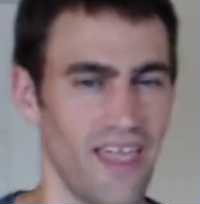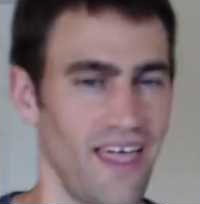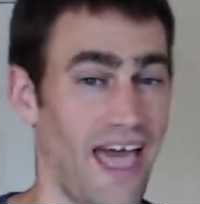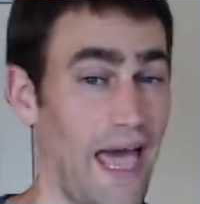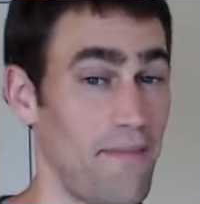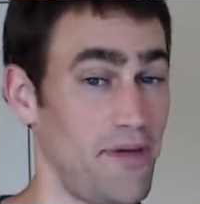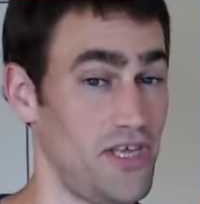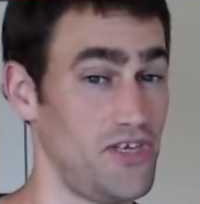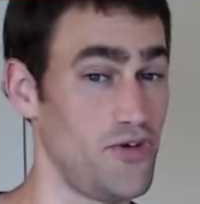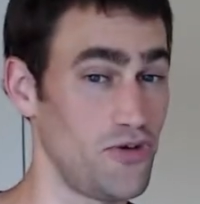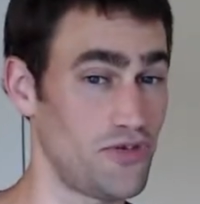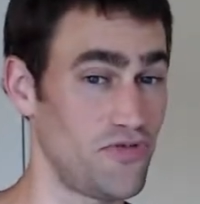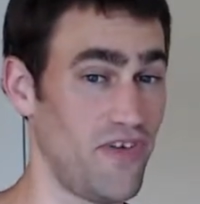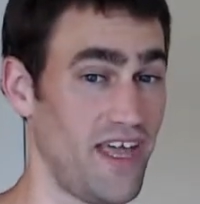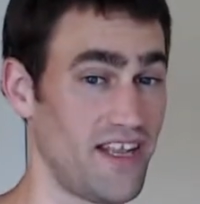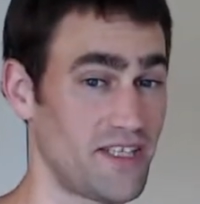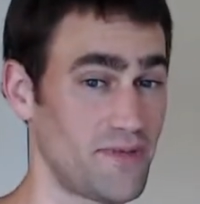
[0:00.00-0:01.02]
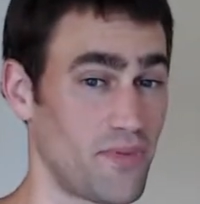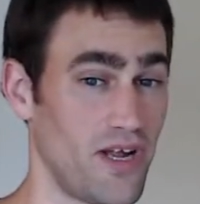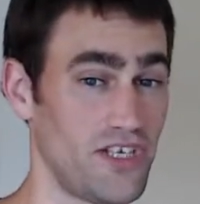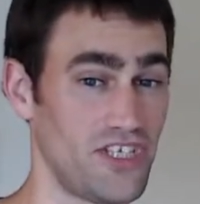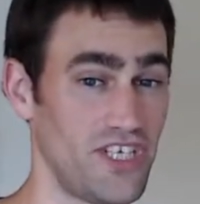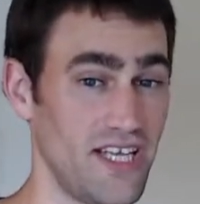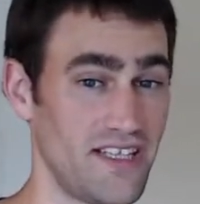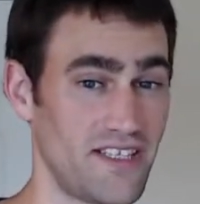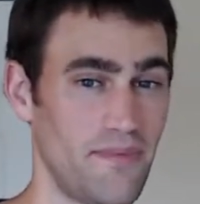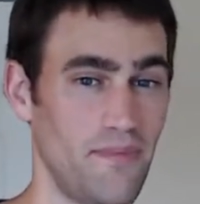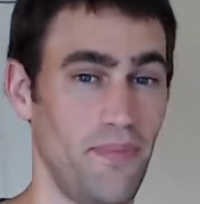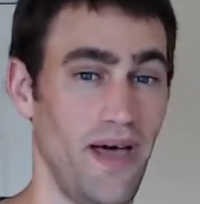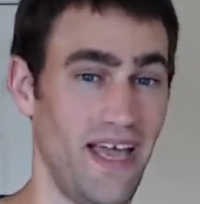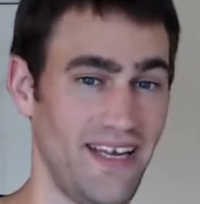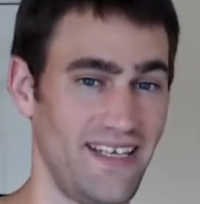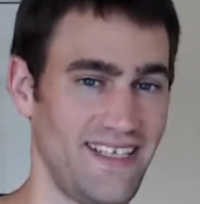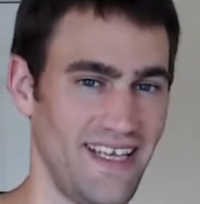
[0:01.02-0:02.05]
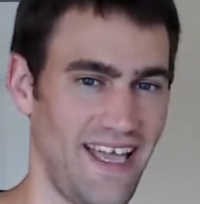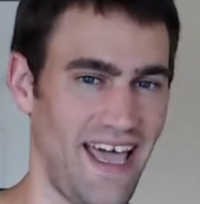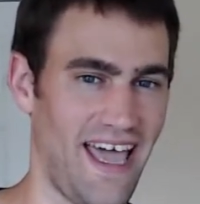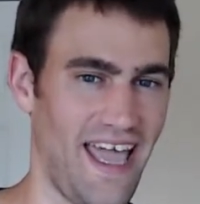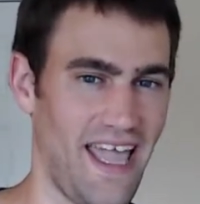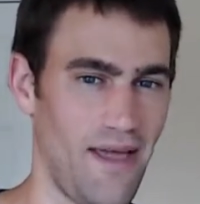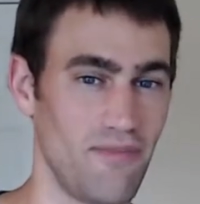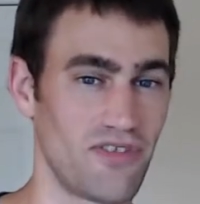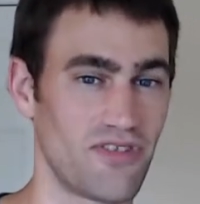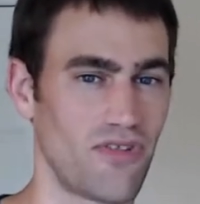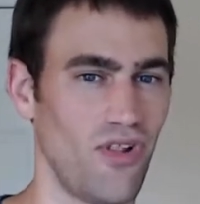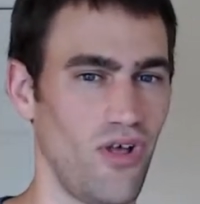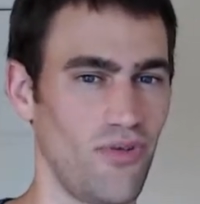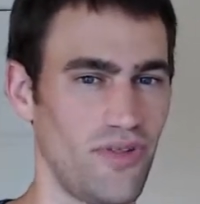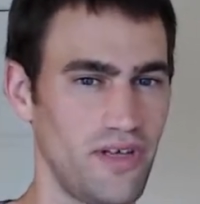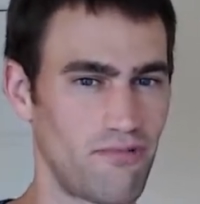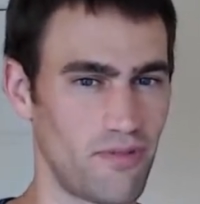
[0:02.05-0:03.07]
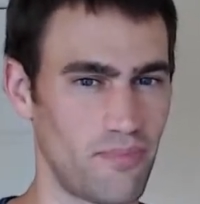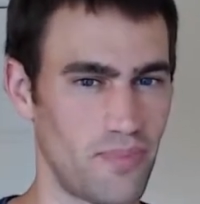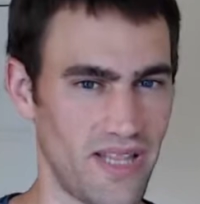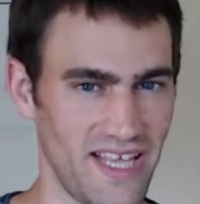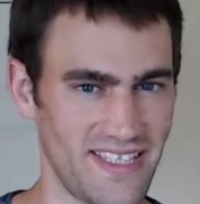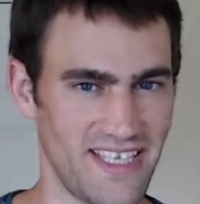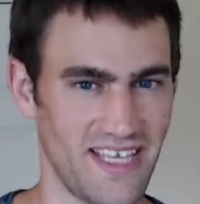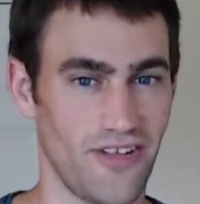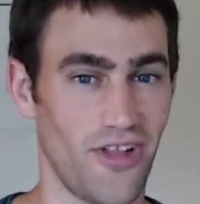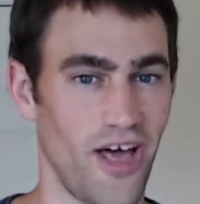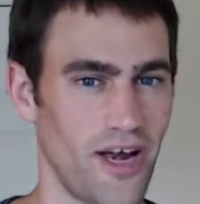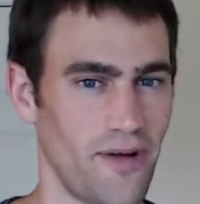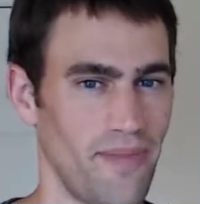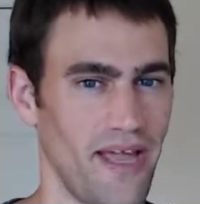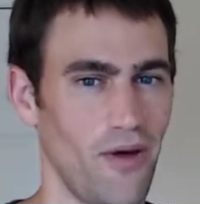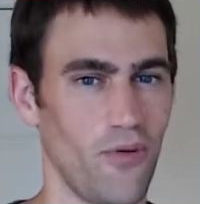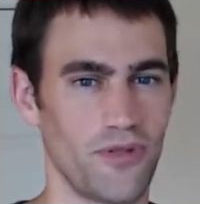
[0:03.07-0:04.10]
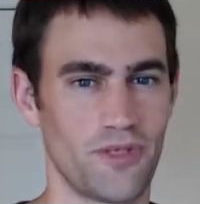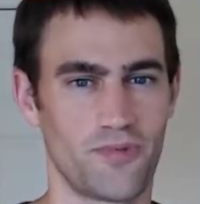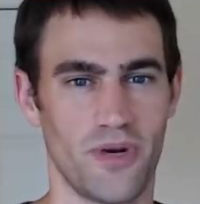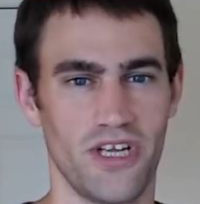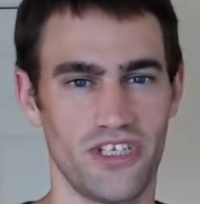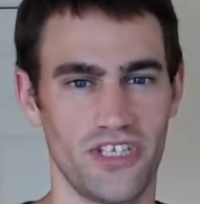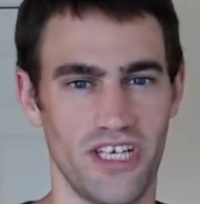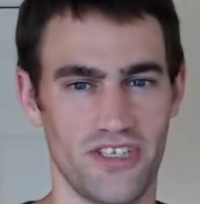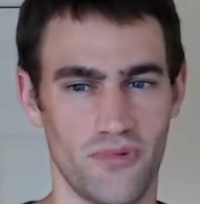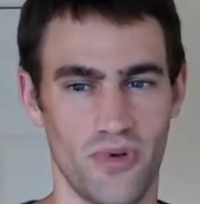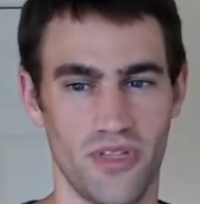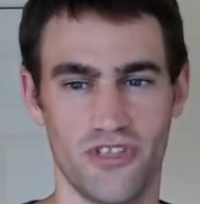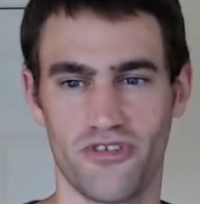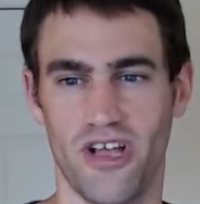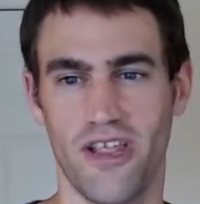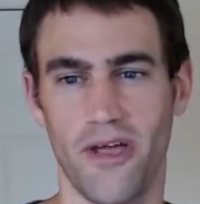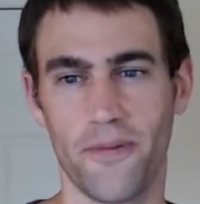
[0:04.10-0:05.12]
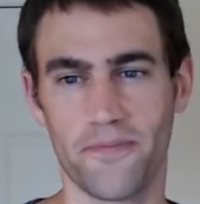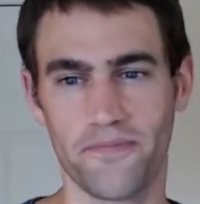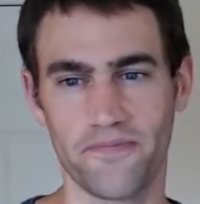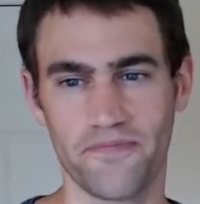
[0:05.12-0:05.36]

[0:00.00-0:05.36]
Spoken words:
I'm a huge fan of spreadsheets, but I am slowly replacing a lot of my old spreadsheets with Trello.